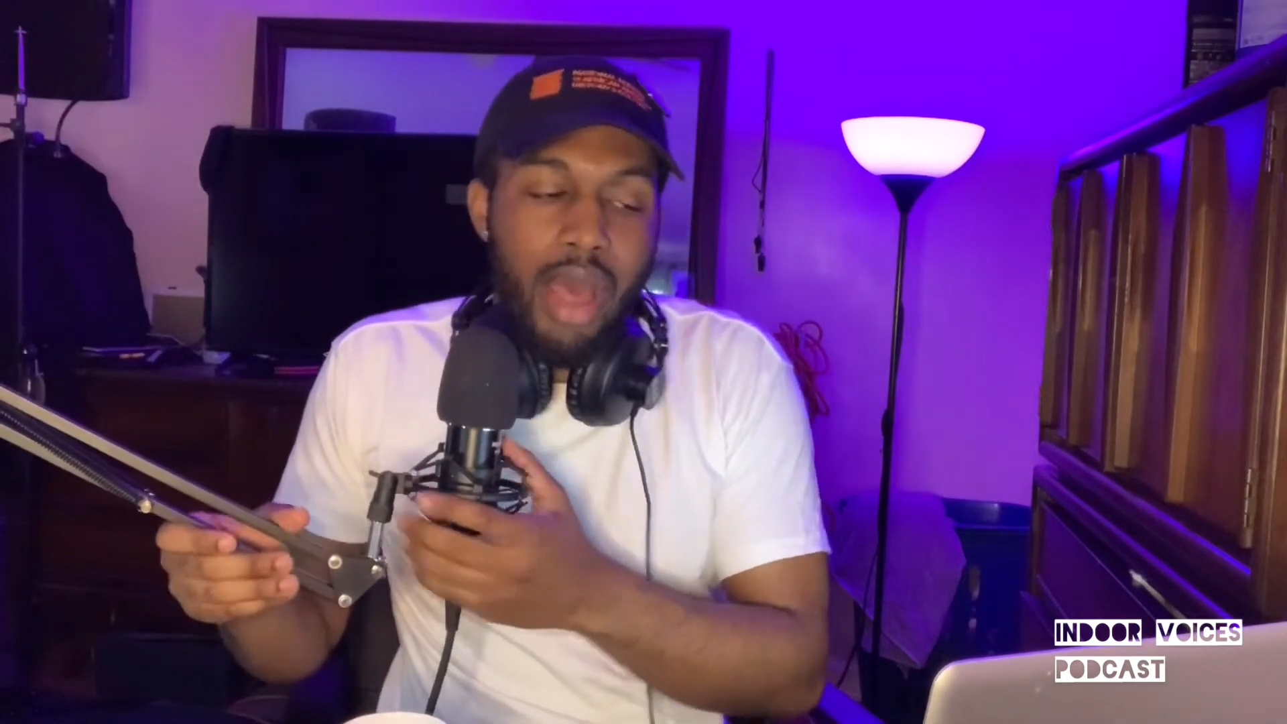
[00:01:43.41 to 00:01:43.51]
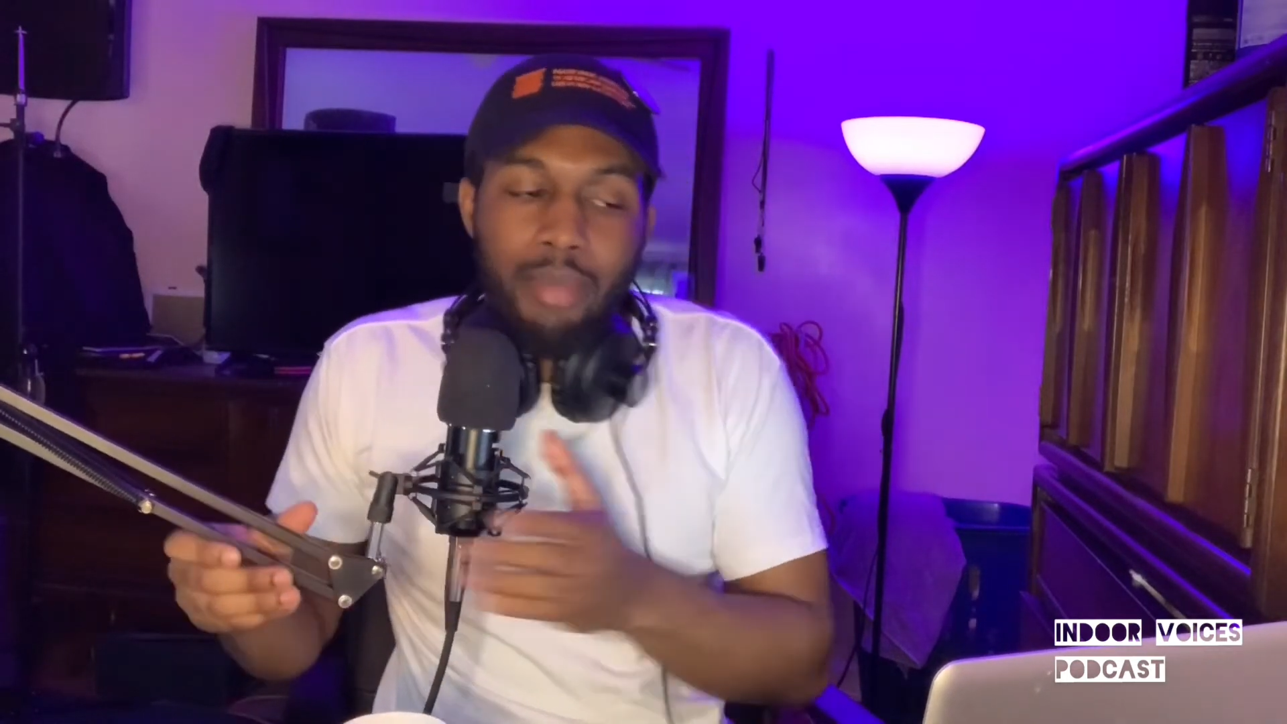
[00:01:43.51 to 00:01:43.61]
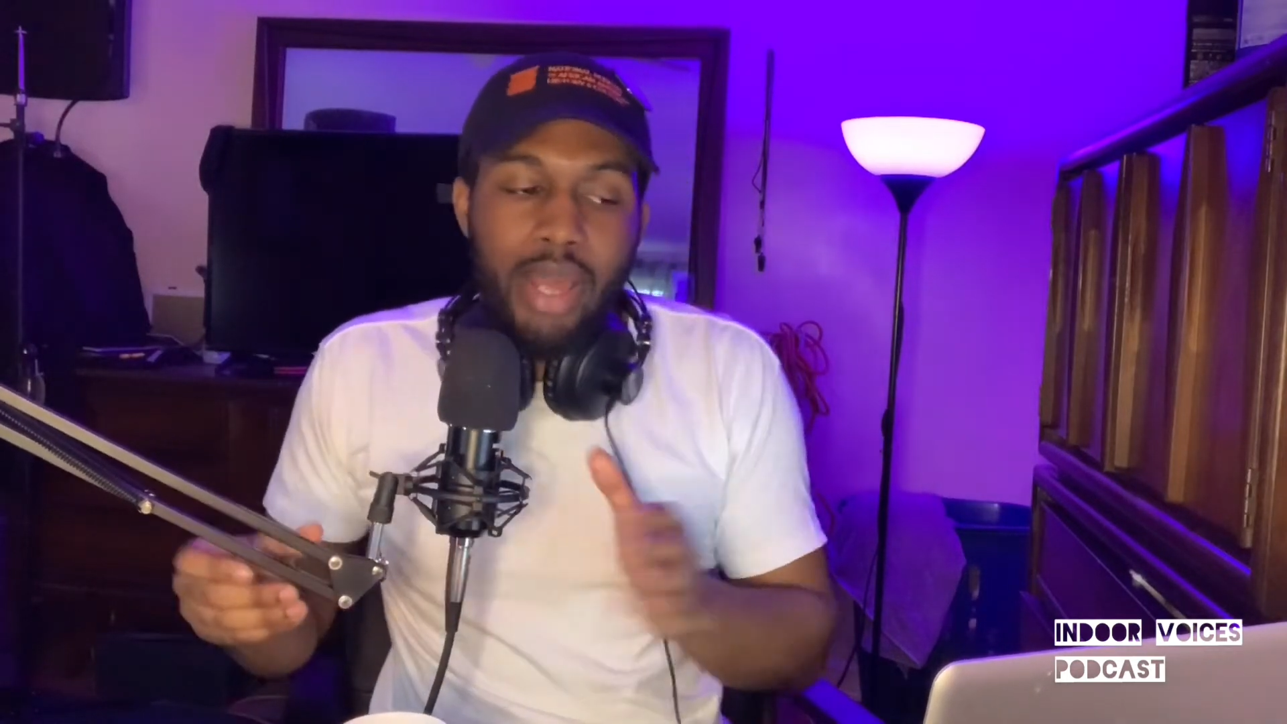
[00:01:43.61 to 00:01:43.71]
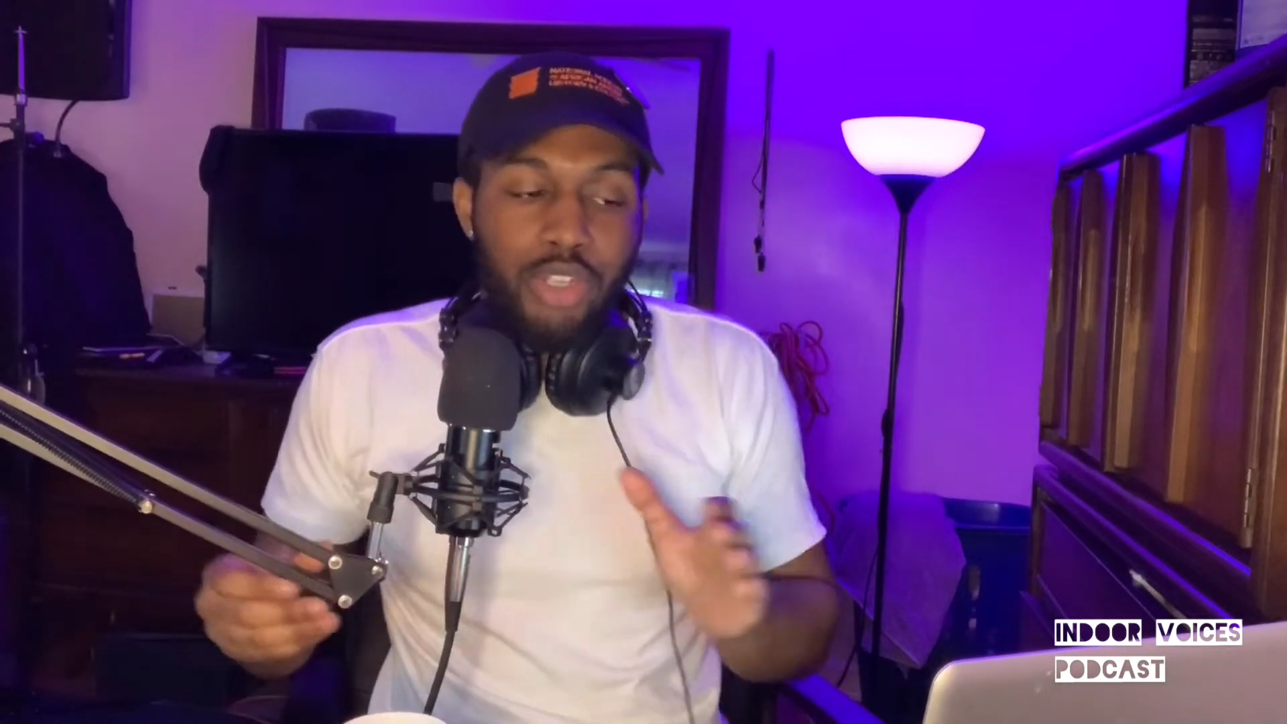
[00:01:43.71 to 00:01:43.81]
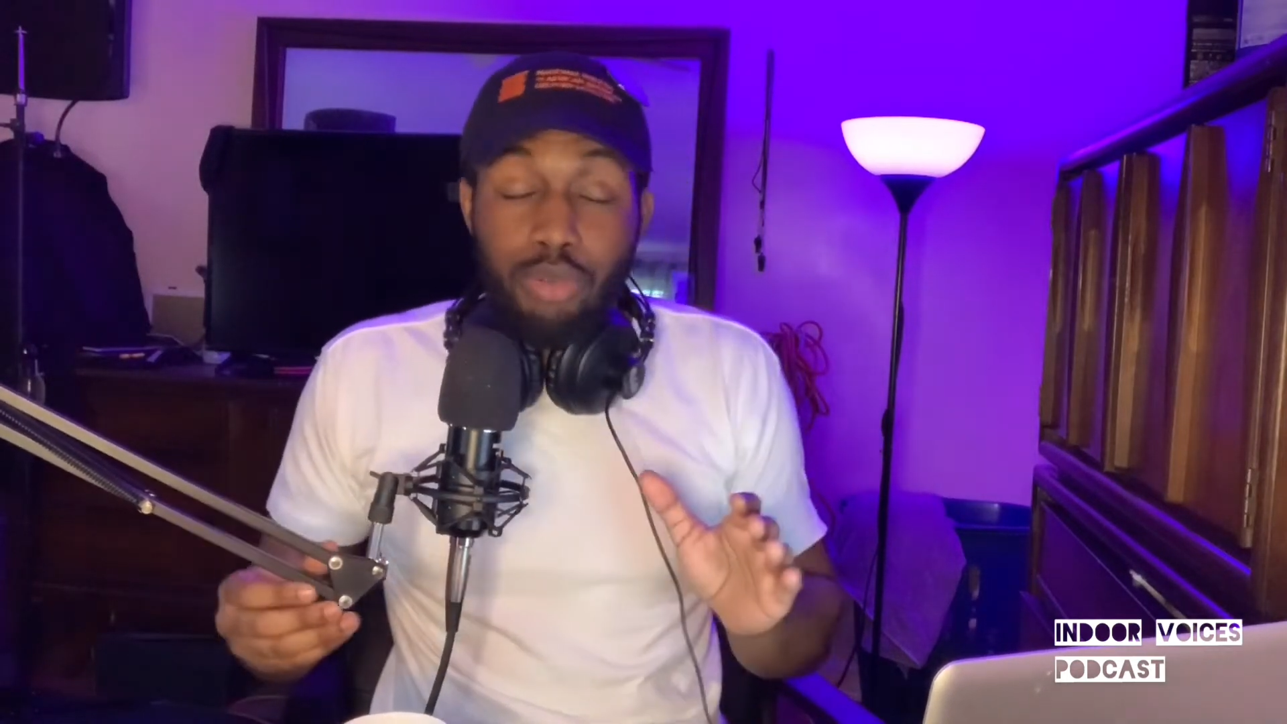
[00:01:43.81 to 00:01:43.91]

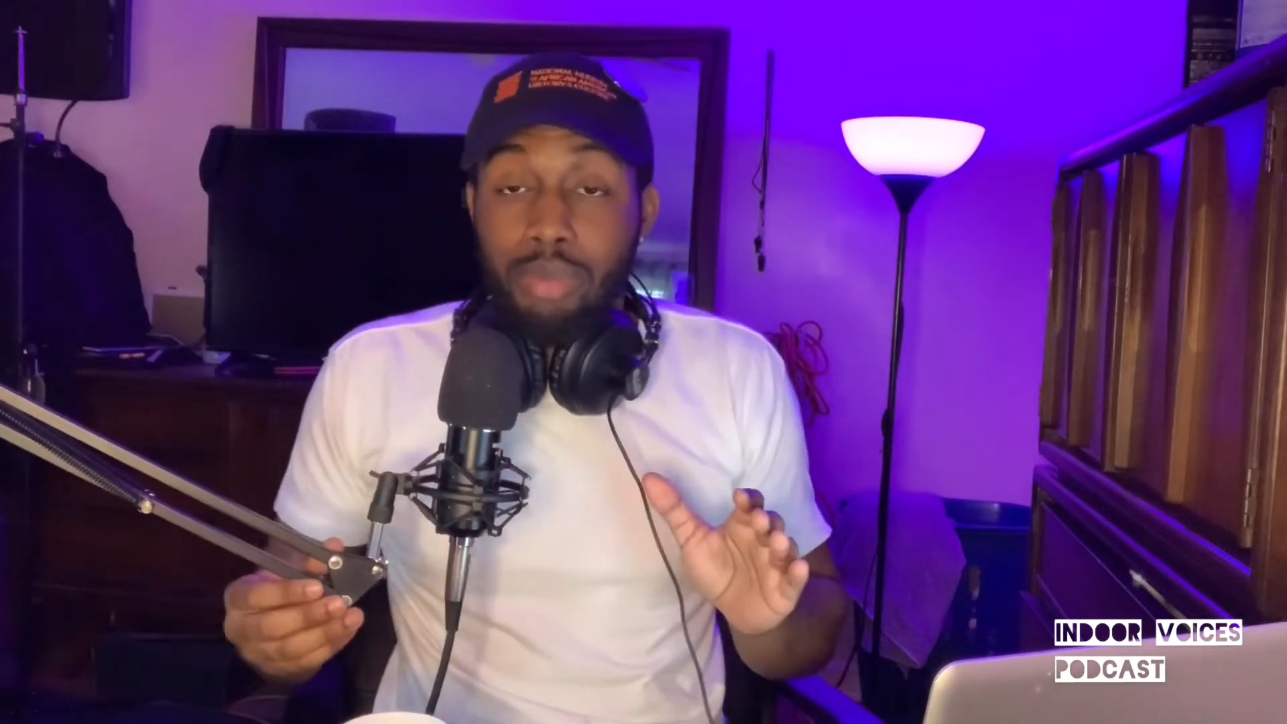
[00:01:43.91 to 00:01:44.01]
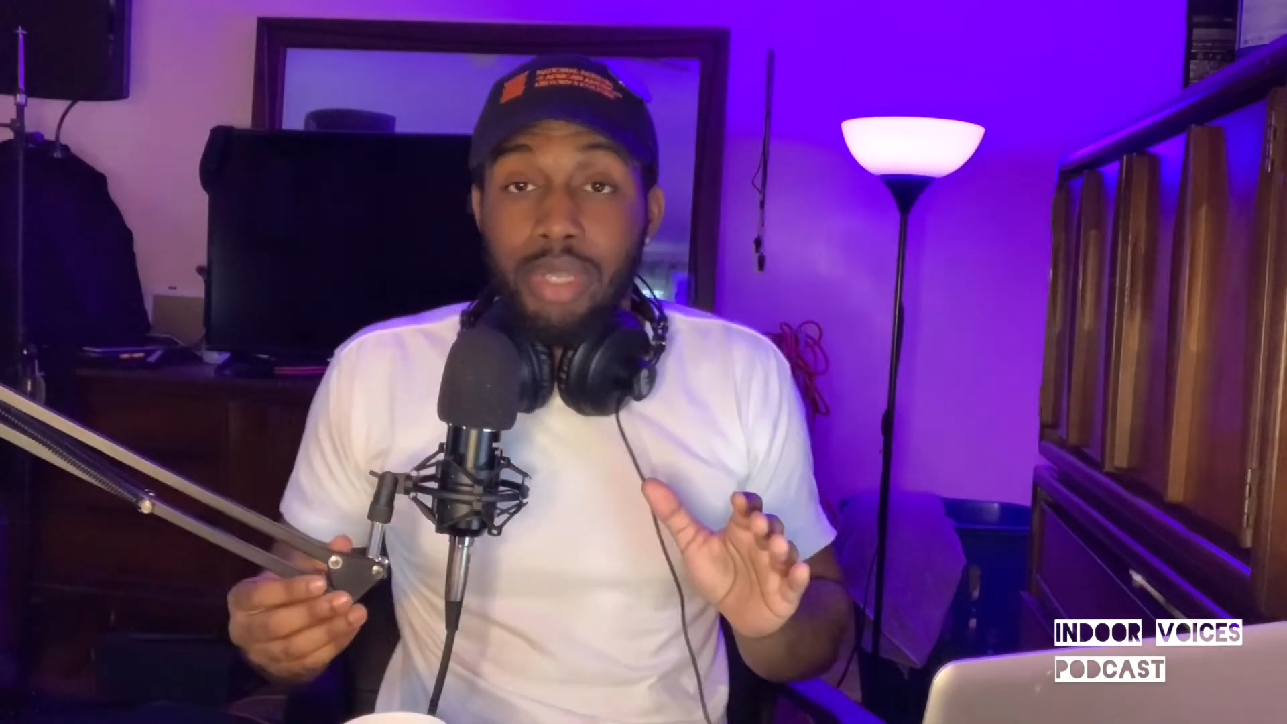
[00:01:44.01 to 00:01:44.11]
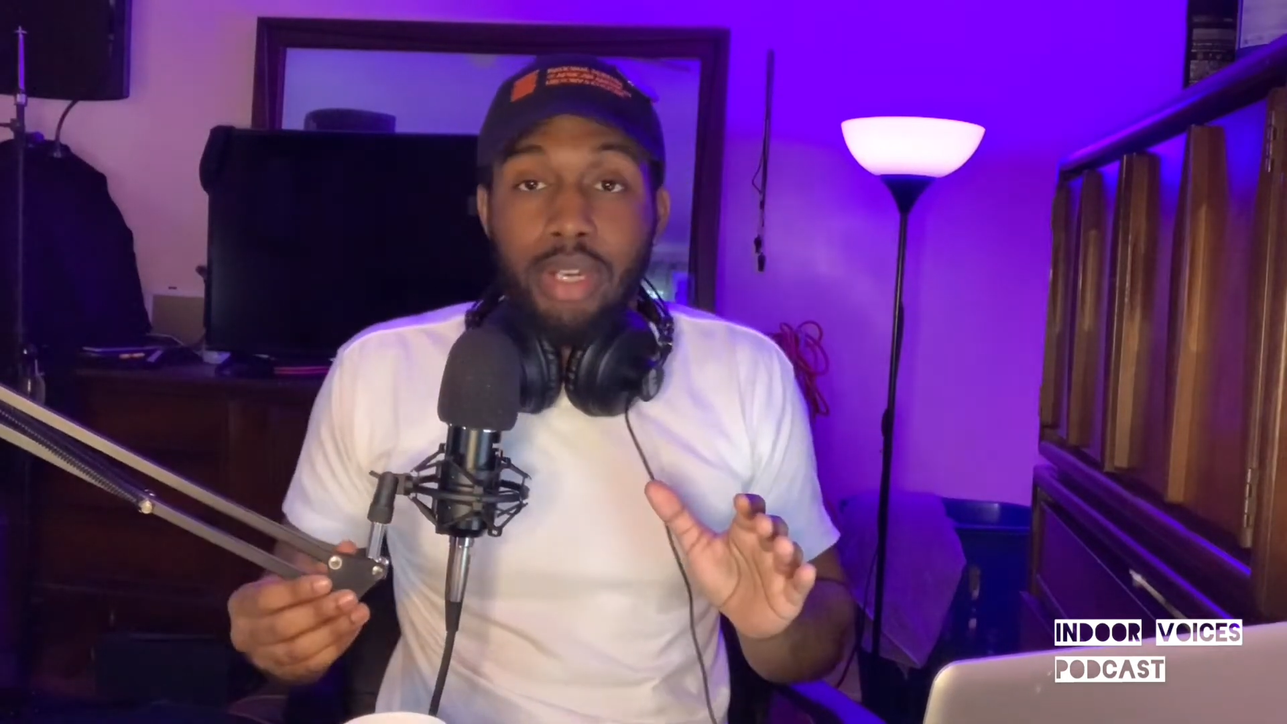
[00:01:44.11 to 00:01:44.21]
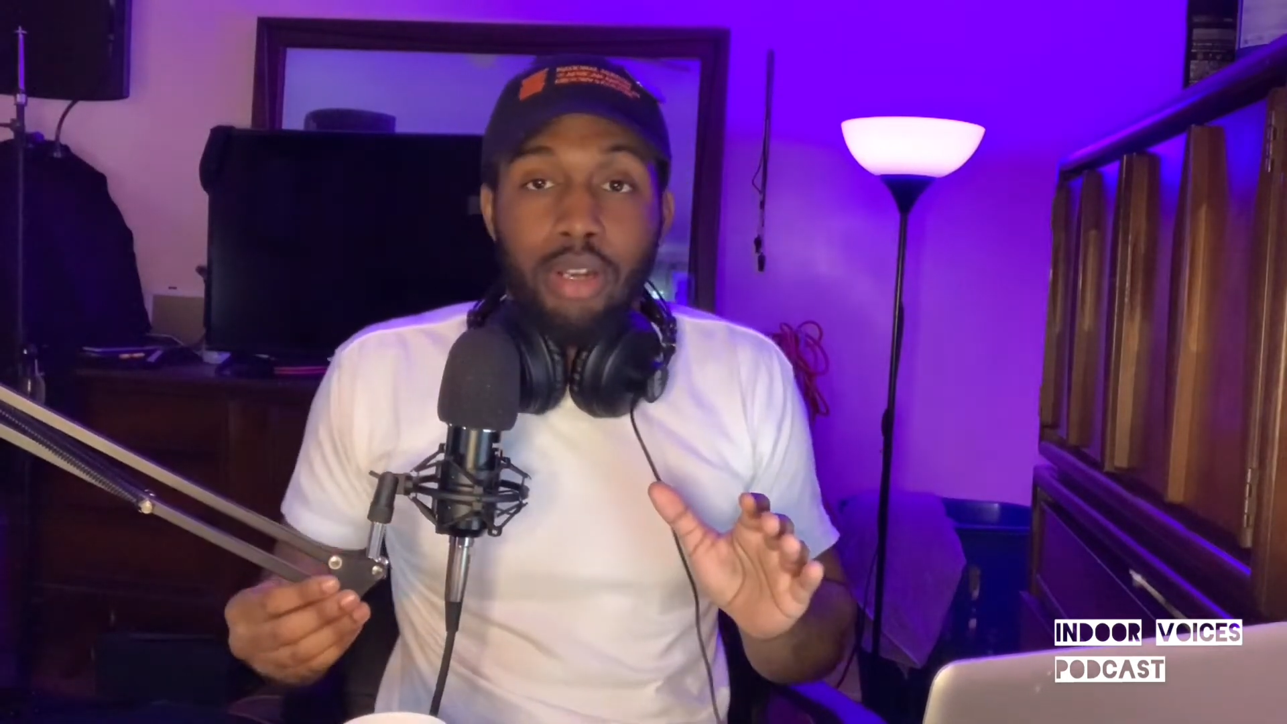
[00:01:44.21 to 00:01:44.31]
I'm not scripted